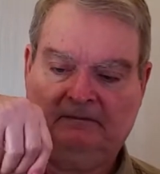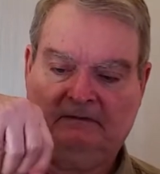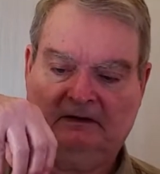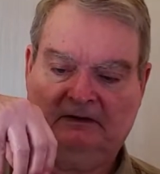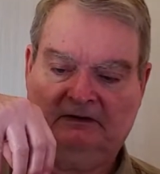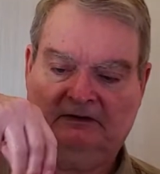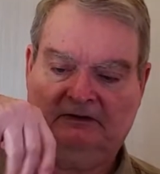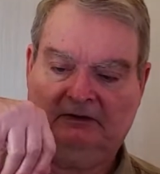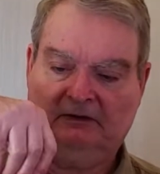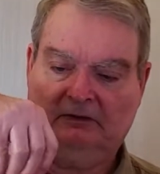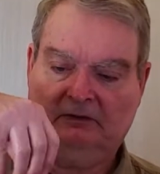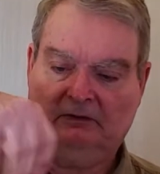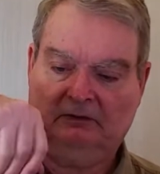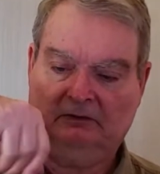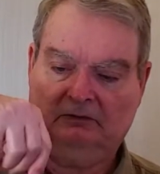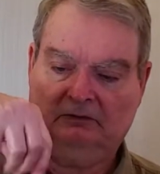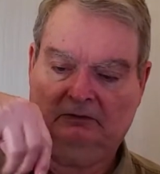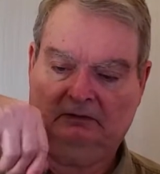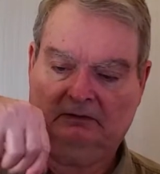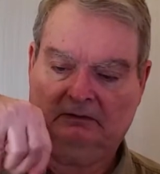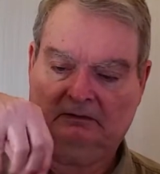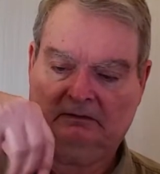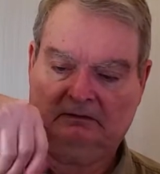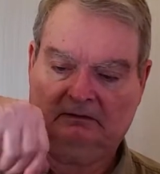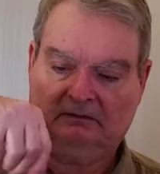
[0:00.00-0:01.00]
So
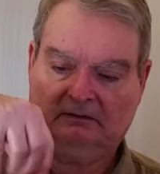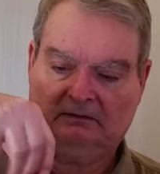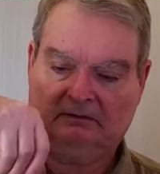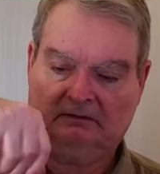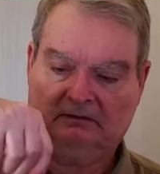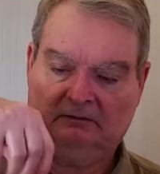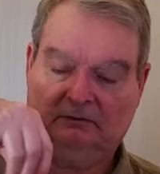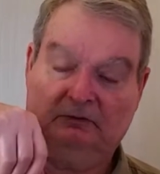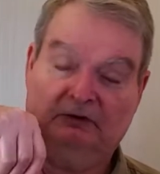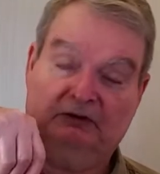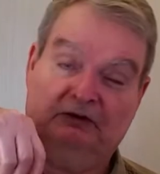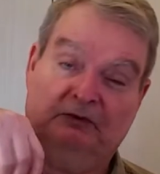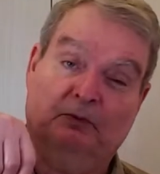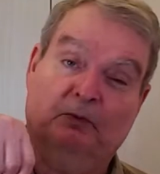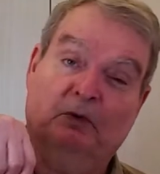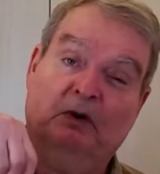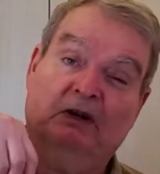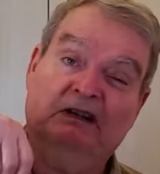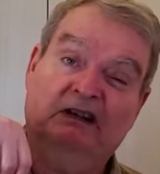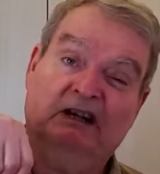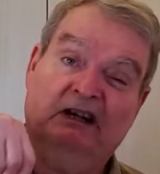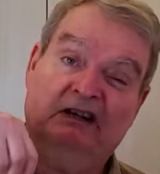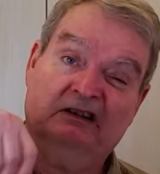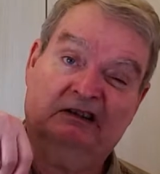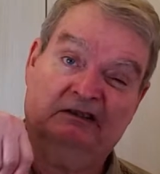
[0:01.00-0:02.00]
it was
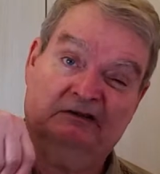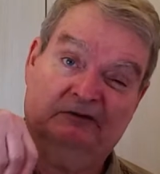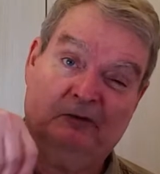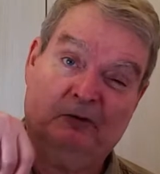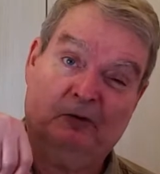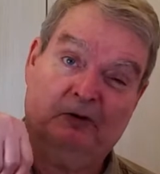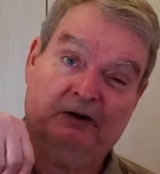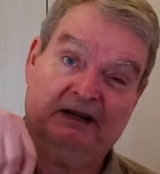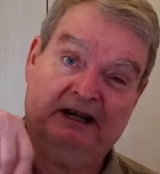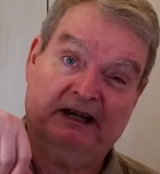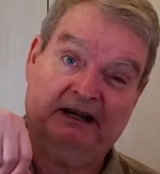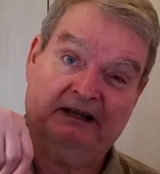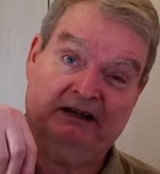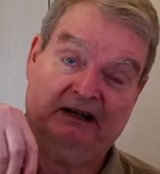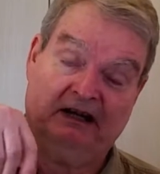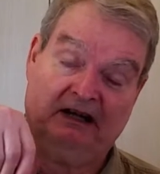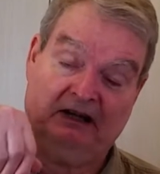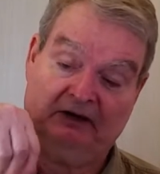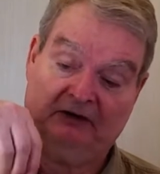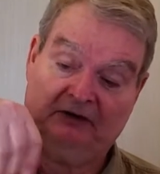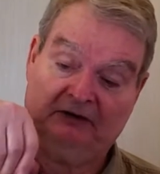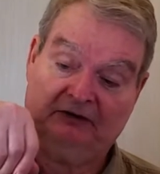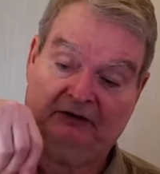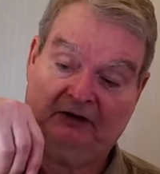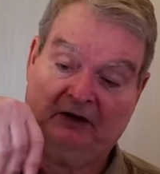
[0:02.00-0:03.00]

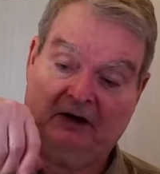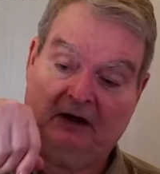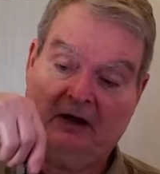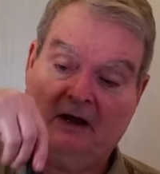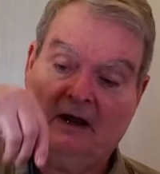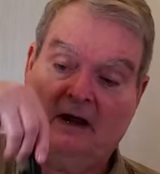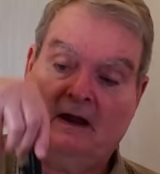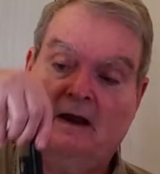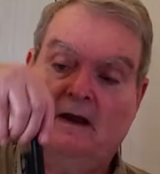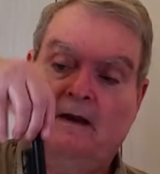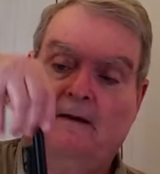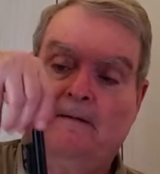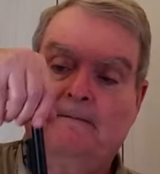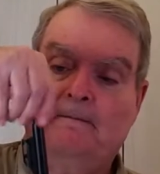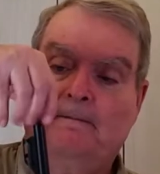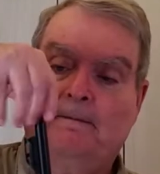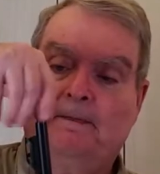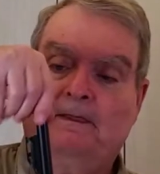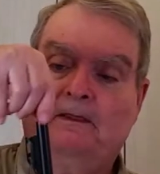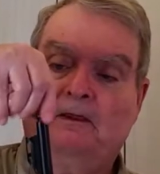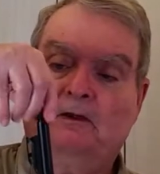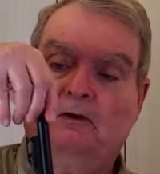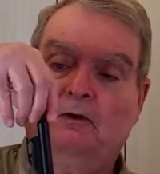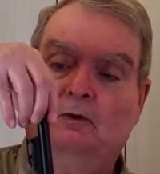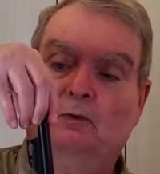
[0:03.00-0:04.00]
$148
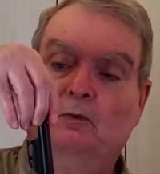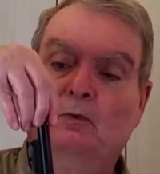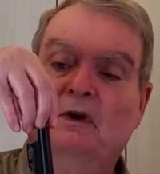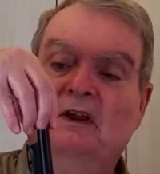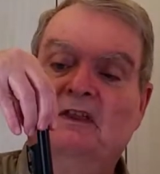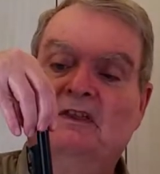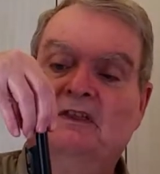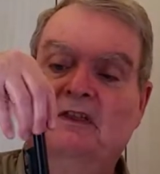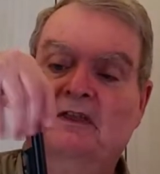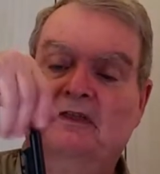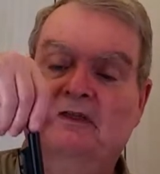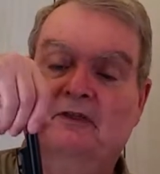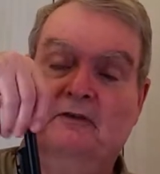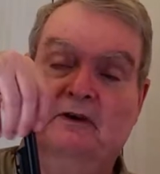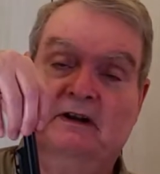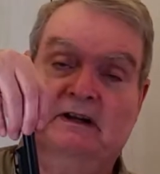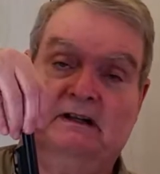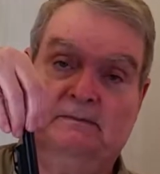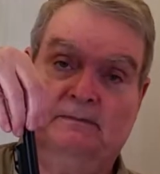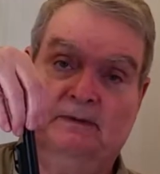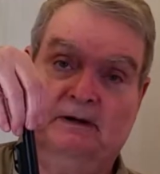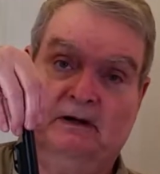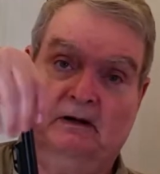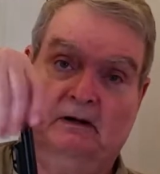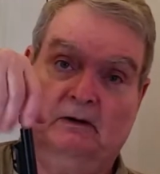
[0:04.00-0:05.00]
with the
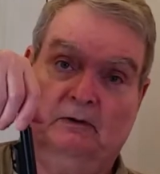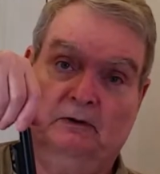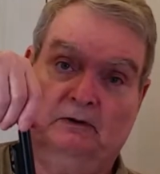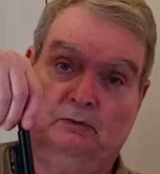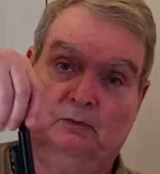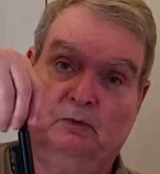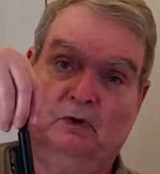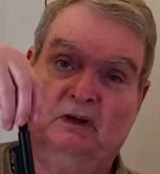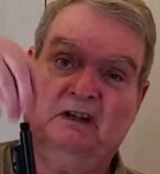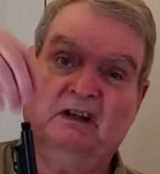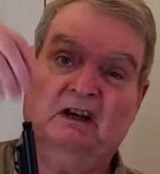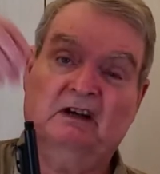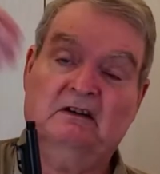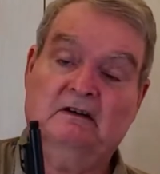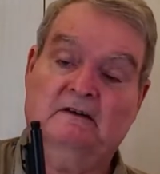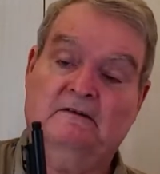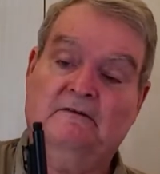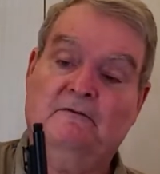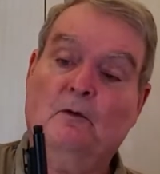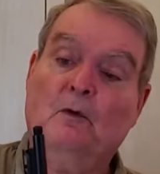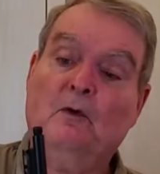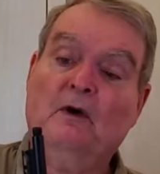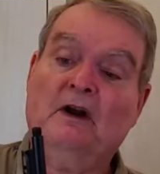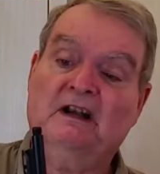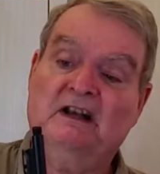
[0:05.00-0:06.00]
threaded barrel. It was
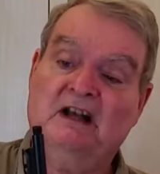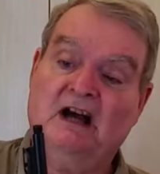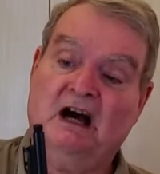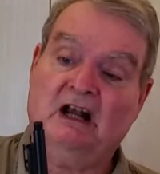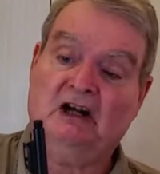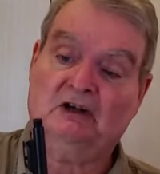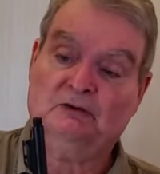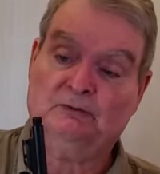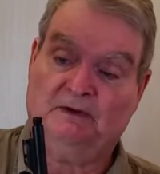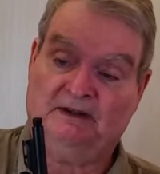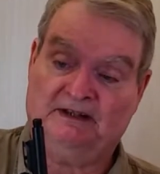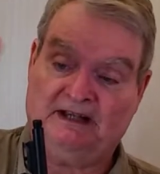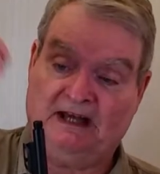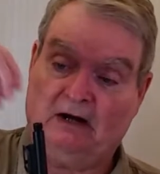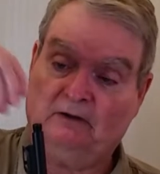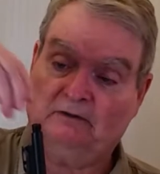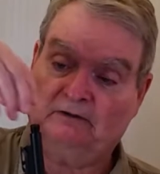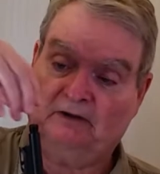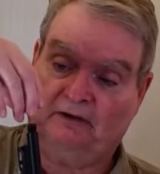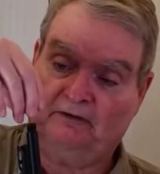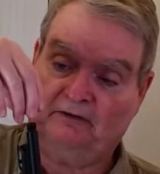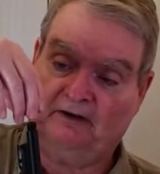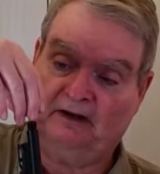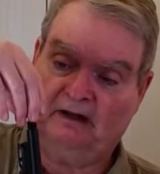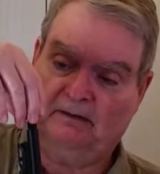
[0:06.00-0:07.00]
$140 without the
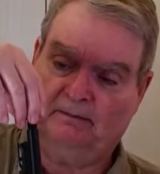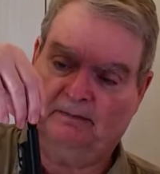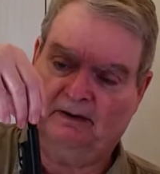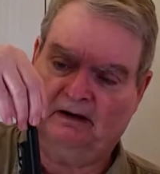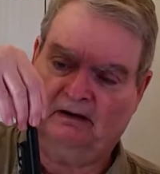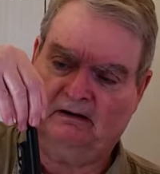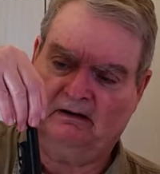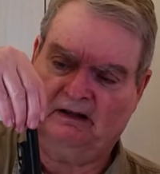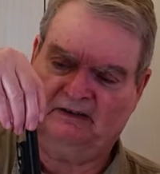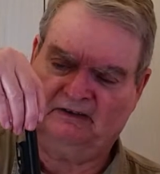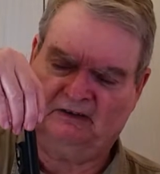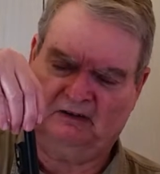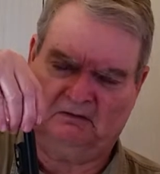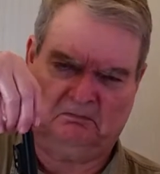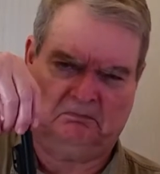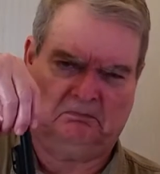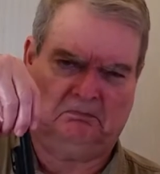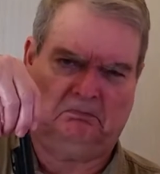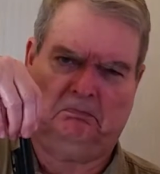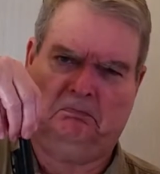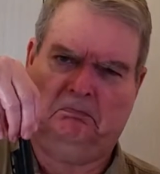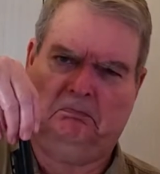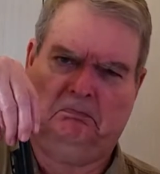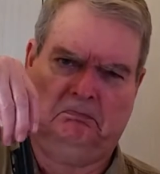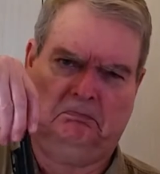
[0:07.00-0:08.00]
threaded barrel. I said,
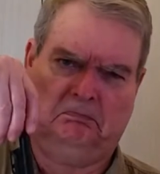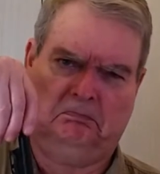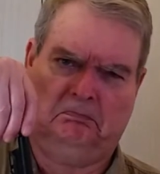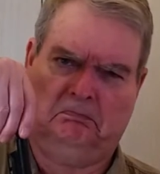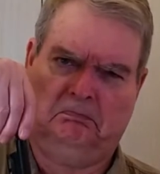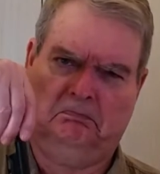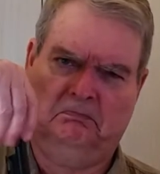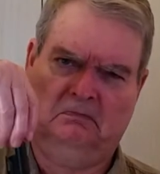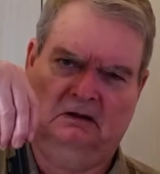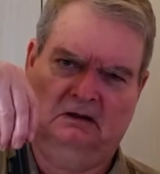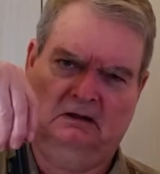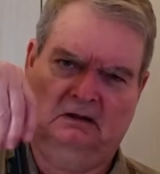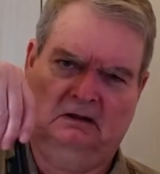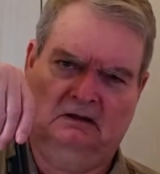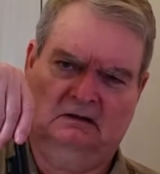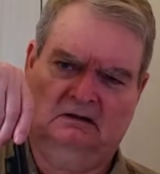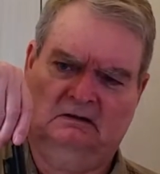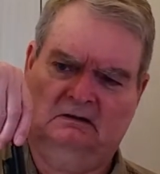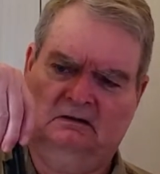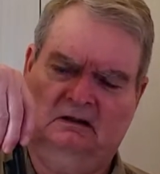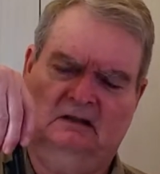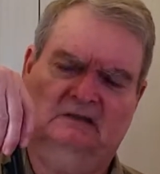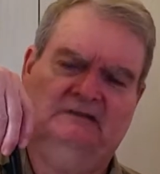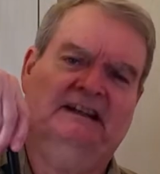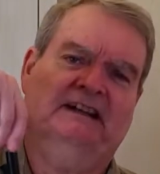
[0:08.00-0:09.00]

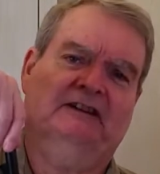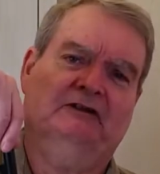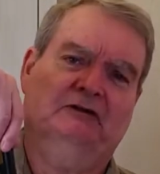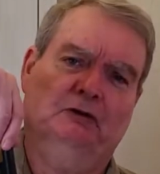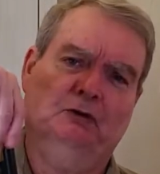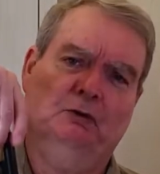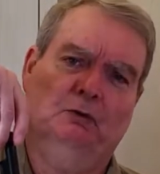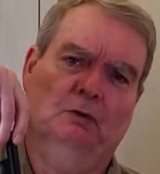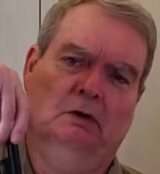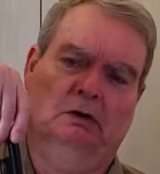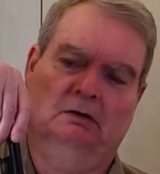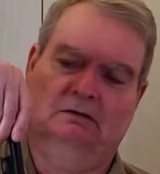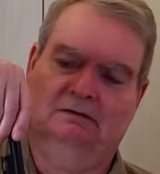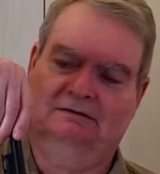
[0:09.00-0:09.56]
I'll take two.